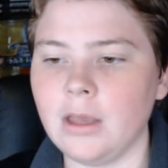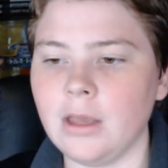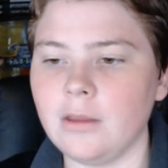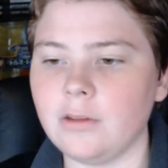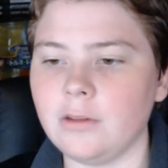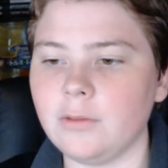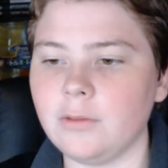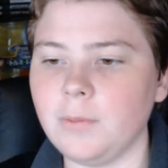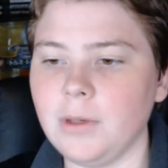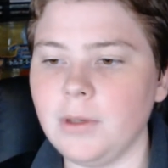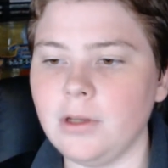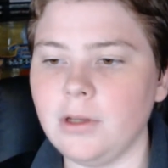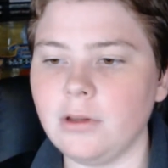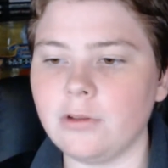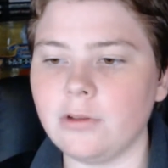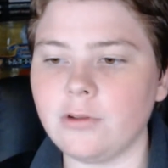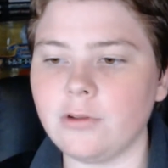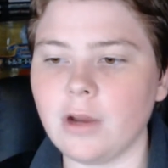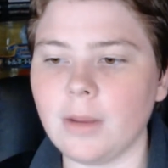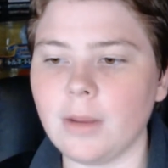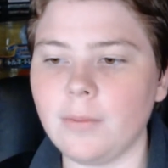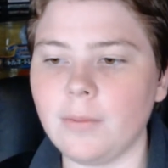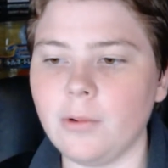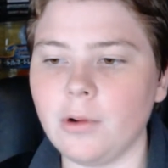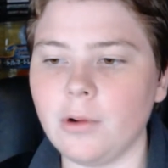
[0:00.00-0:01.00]
The speed of the
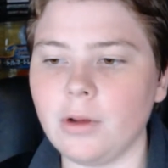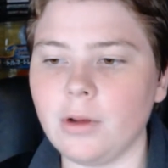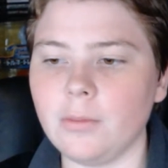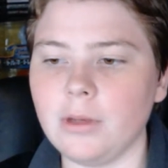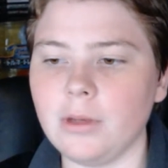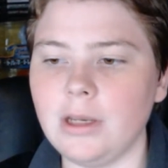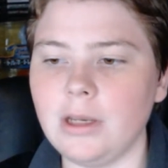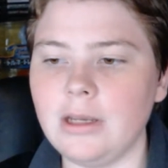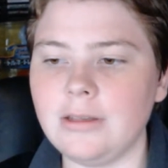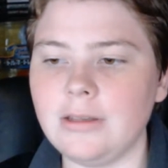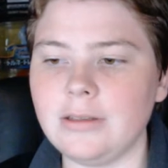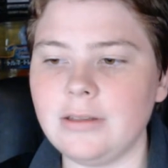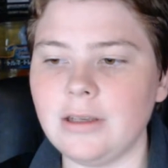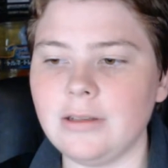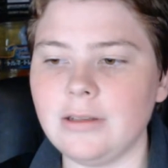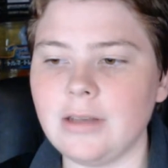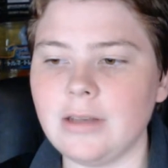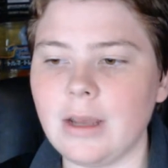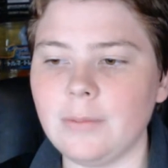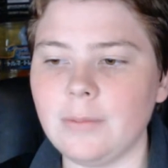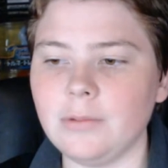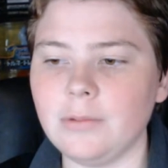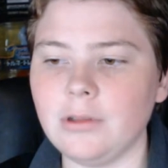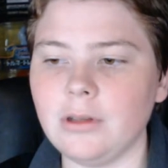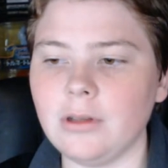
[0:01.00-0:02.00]
trackball can be easily
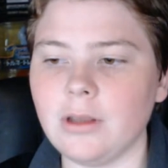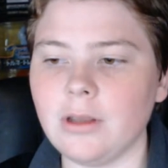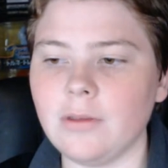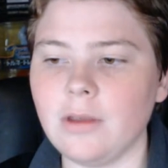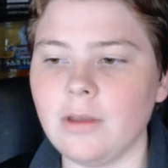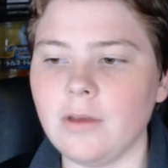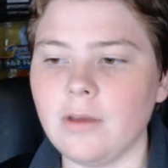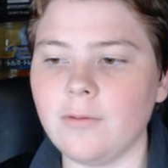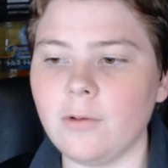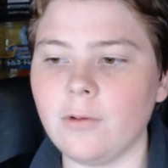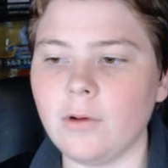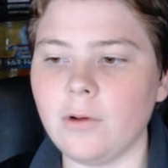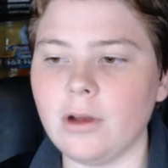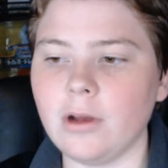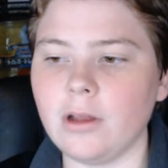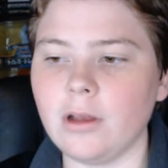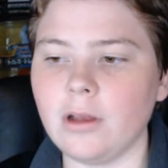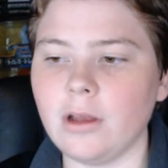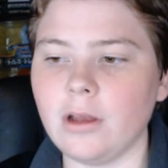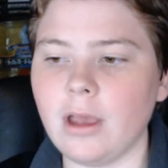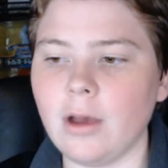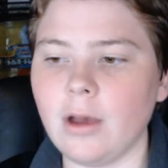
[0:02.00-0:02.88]
adapted, and therefore